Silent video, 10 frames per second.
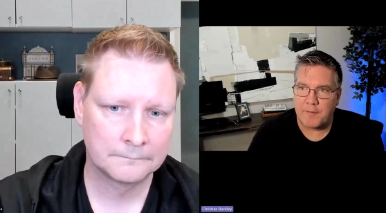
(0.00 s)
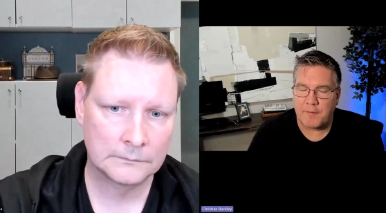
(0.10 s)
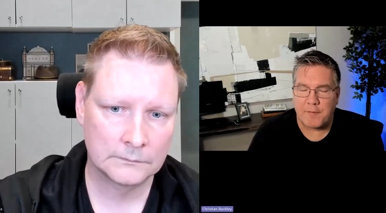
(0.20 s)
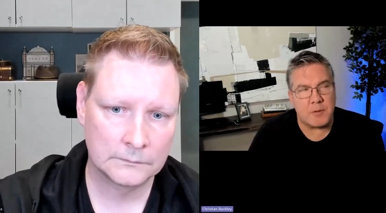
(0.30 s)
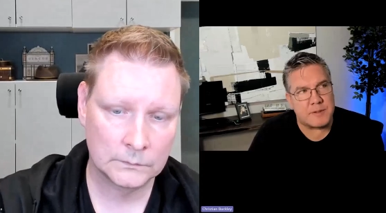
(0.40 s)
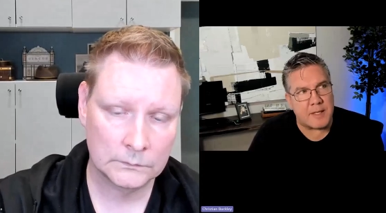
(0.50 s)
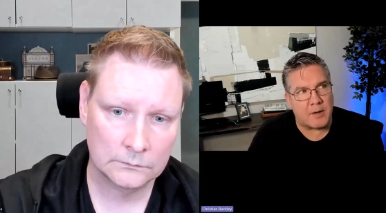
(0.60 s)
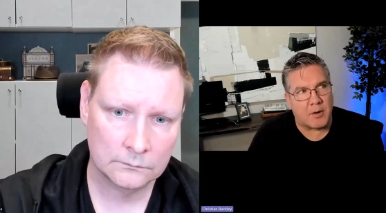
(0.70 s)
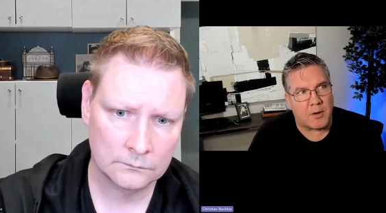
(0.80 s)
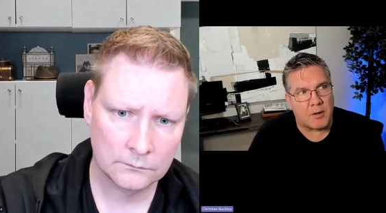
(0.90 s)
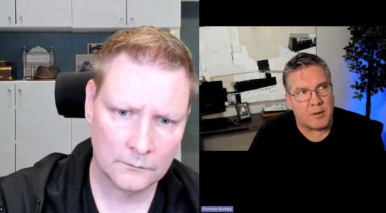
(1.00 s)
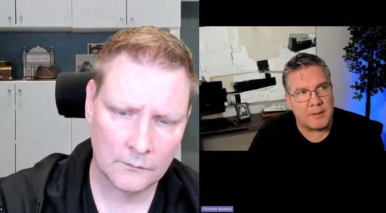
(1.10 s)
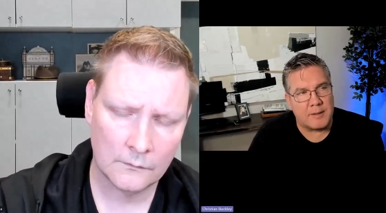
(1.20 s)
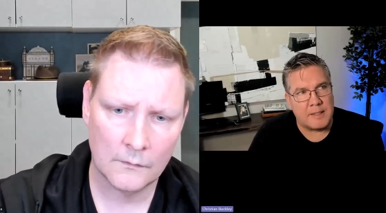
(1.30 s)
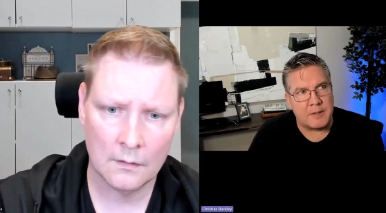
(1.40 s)
Speaker 1: for folks that
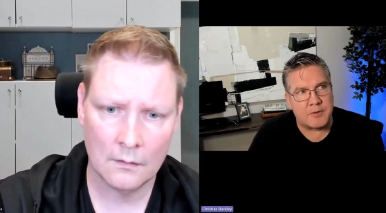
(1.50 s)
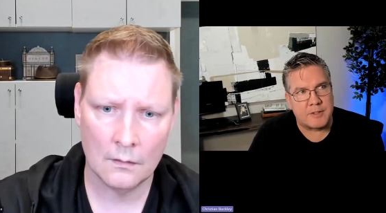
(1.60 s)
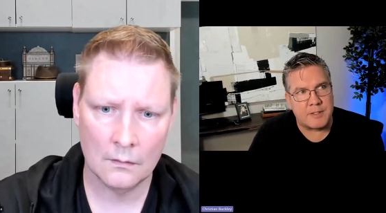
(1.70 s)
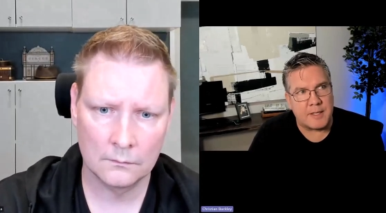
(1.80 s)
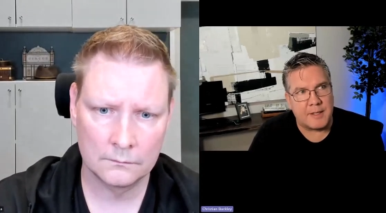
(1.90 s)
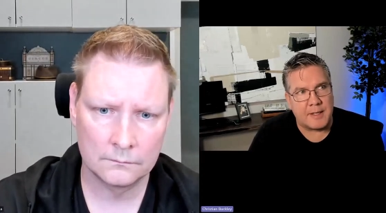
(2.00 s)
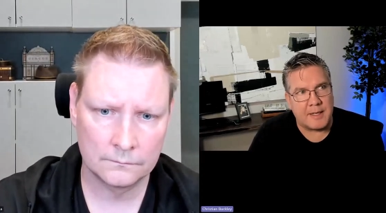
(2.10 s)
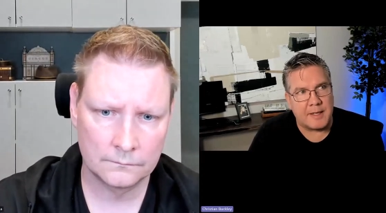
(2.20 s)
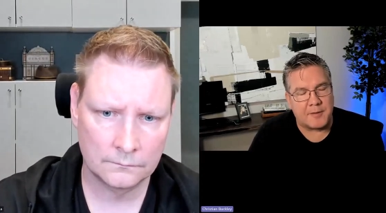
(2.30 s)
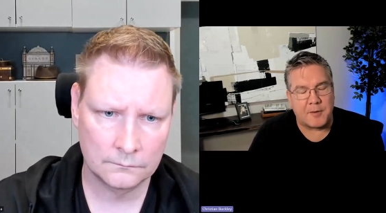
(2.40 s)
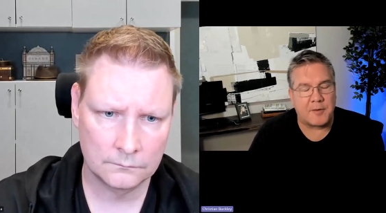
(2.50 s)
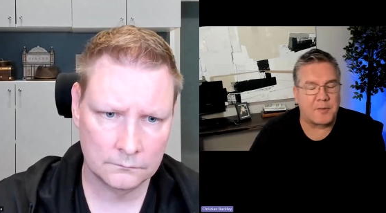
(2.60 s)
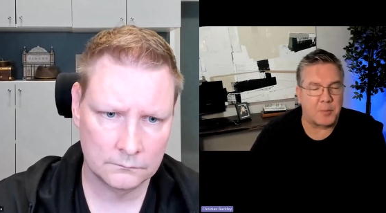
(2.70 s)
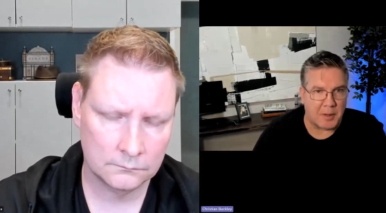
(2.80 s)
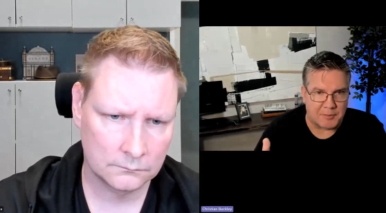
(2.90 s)
are interested in, so this
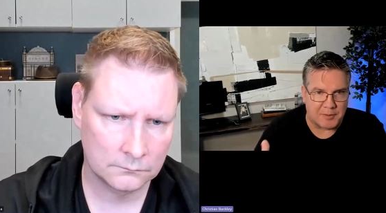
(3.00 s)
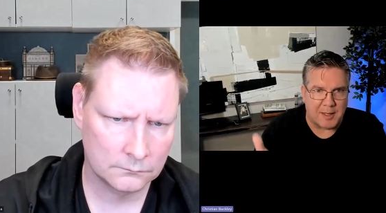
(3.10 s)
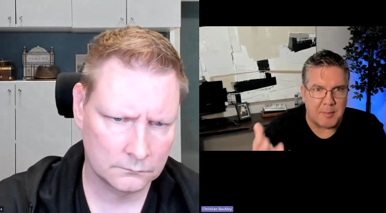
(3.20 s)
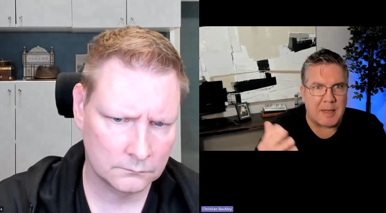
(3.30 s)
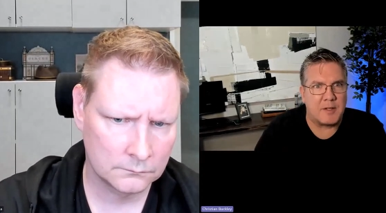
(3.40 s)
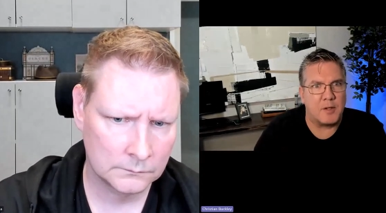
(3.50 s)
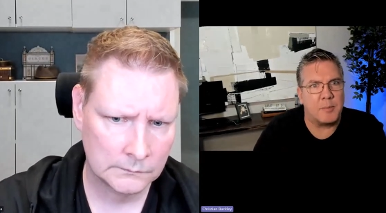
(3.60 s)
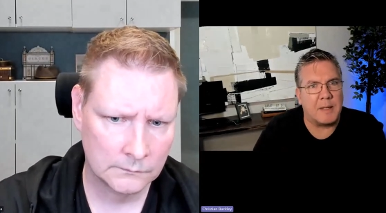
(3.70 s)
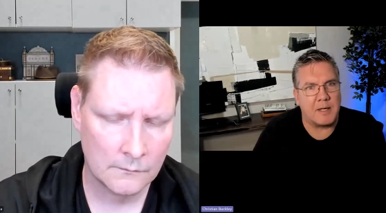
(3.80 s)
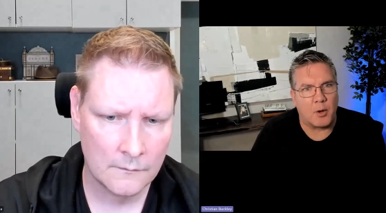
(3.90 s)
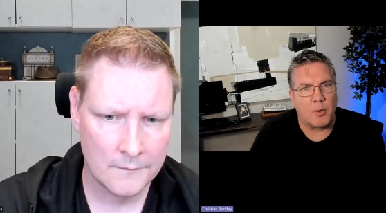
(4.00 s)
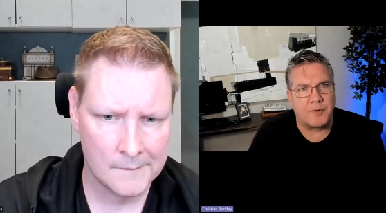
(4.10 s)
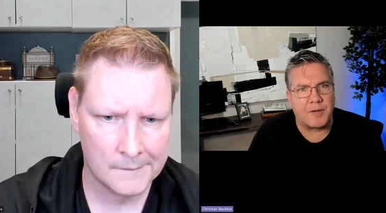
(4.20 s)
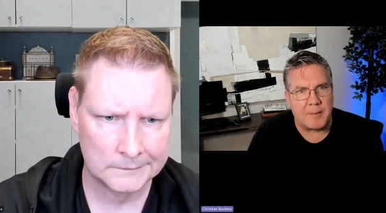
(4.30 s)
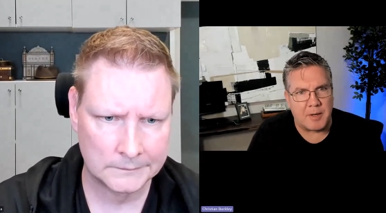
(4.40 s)
is where I was going to get back to you being an
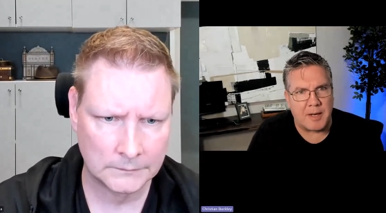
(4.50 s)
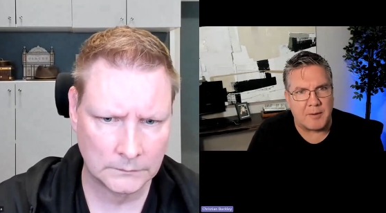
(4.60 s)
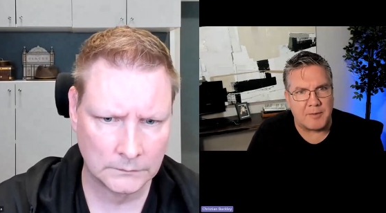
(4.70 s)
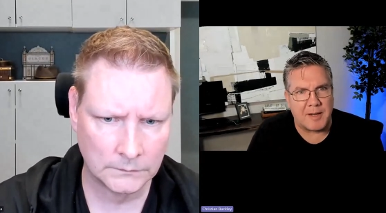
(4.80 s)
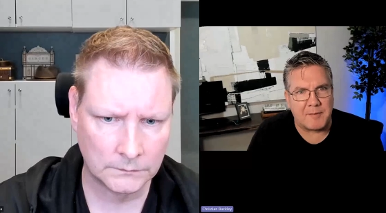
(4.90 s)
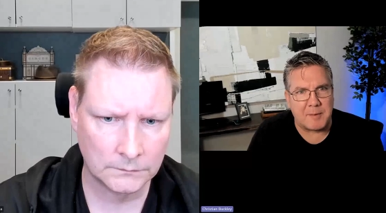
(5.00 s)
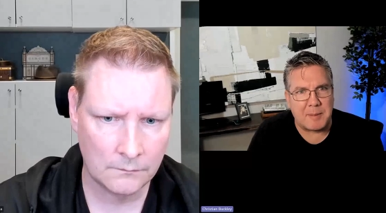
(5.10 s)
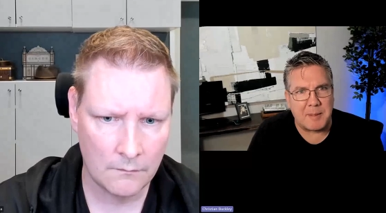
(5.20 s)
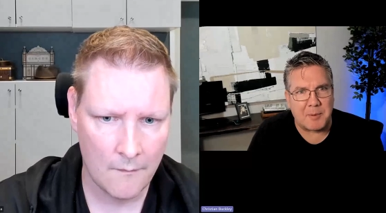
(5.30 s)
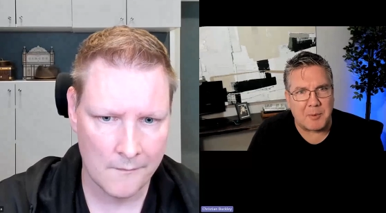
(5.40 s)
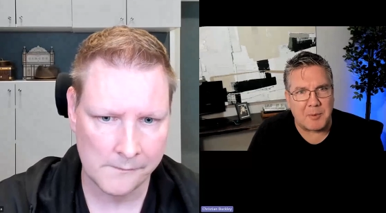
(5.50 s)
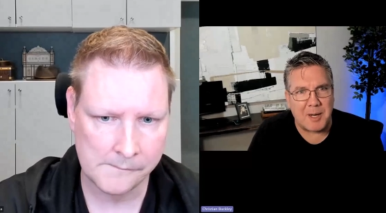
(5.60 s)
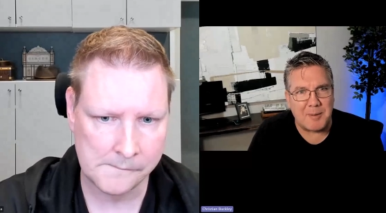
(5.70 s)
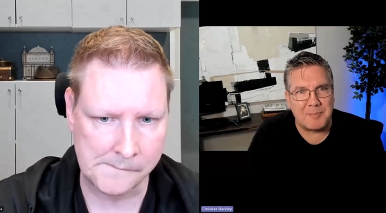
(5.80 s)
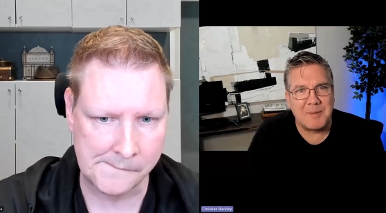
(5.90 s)
old timer now in the M V P
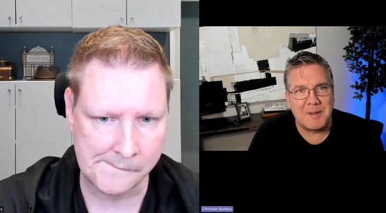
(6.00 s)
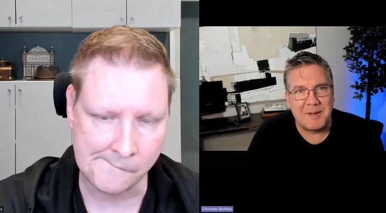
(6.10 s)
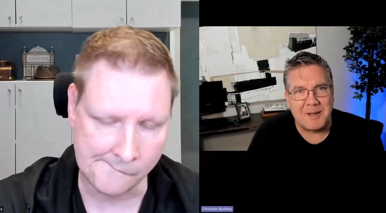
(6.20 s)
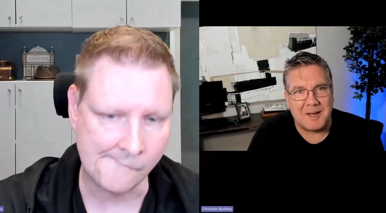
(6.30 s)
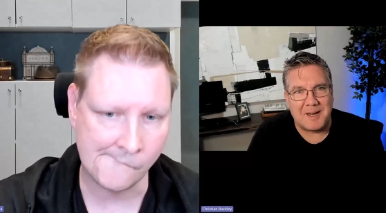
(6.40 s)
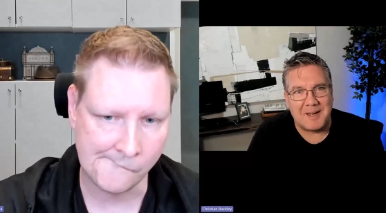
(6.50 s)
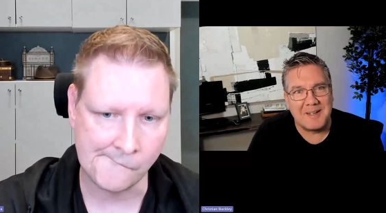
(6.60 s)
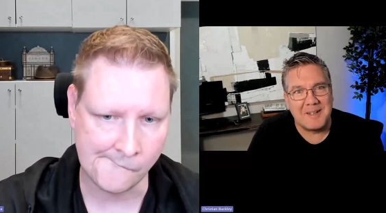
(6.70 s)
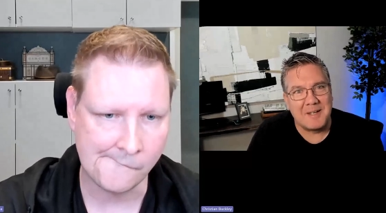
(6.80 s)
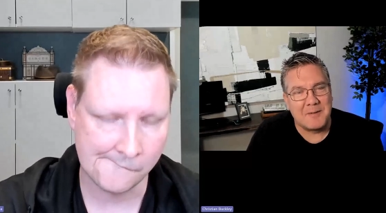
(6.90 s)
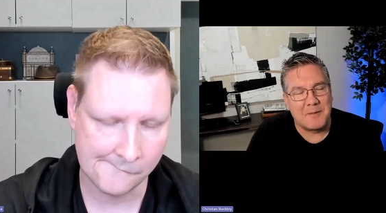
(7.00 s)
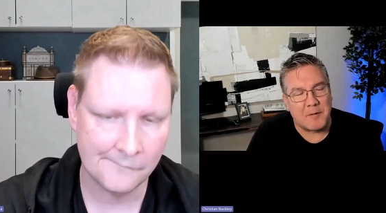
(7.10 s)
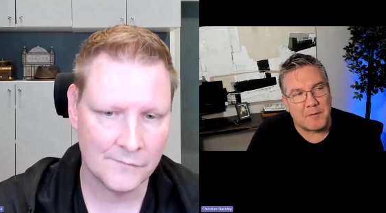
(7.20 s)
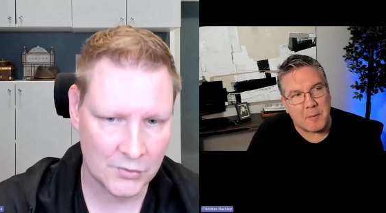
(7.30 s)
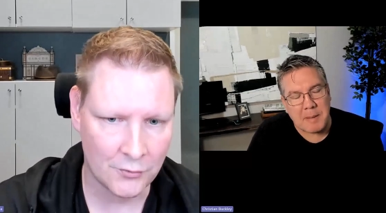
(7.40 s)
program. Mm-hmm. uh,
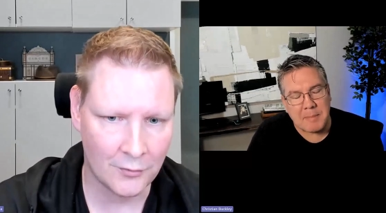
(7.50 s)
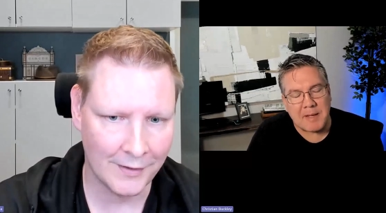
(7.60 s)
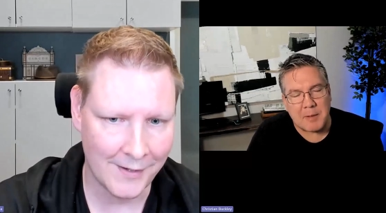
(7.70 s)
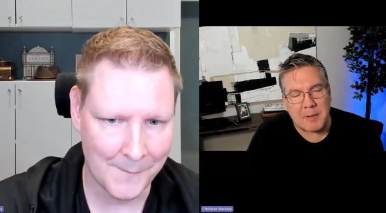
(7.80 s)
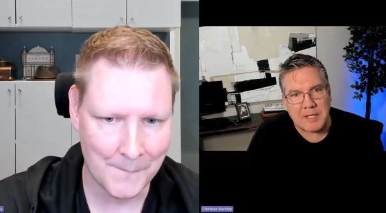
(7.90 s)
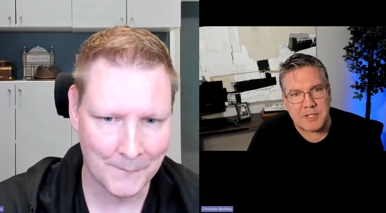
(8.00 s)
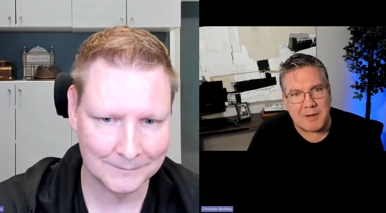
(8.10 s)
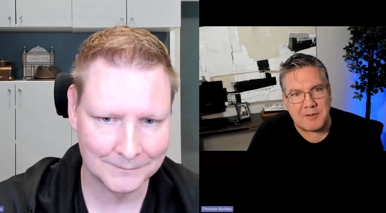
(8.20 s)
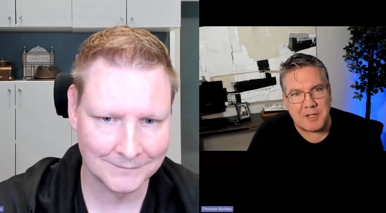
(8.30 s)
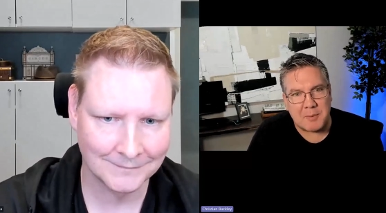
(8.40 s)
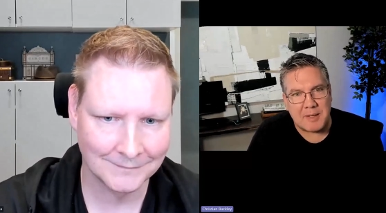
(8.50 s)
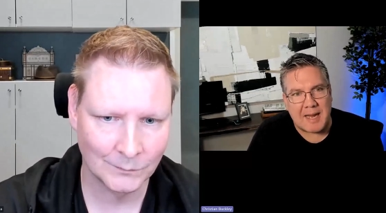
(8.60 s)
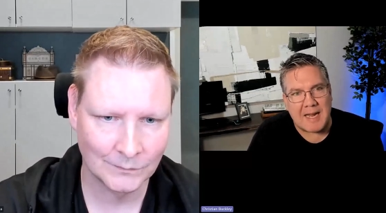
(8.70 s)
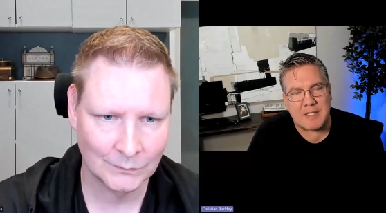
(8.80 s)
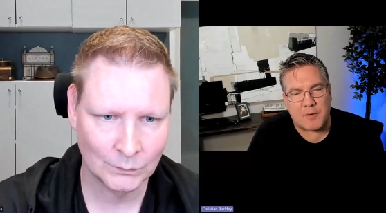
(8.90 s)
for, sure, for people yeah. that, that reach out to
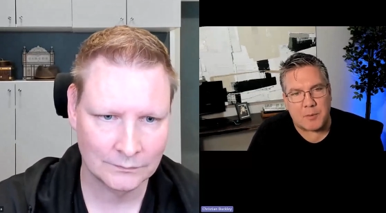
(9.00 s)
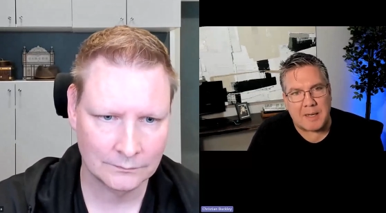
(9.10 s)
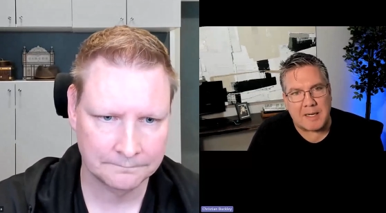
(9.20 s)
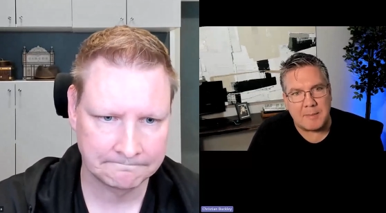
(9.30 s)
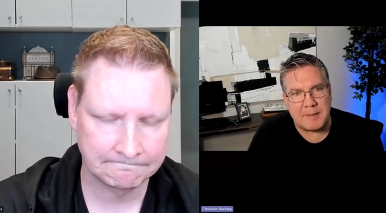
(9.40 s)
you and ask for